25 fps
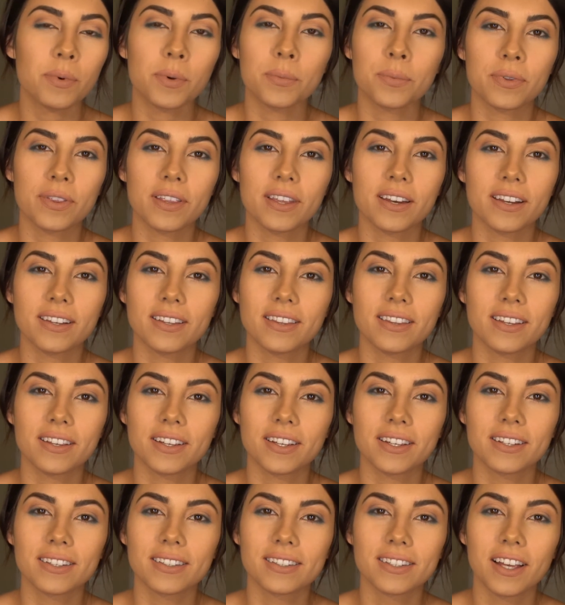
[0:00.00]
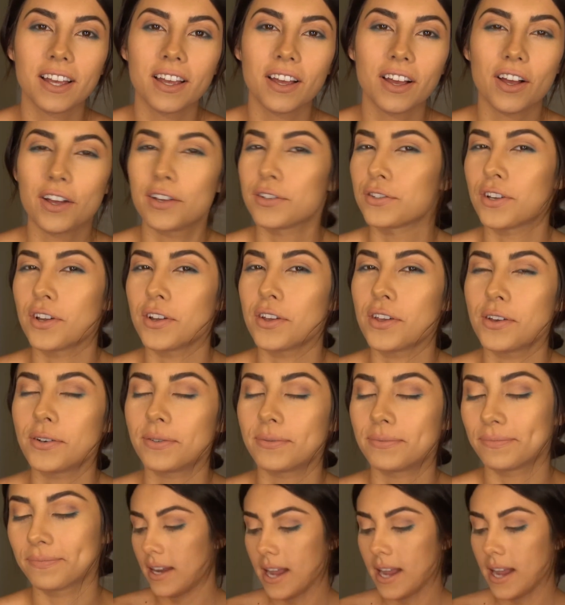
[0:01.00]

up with anything, I'll show you.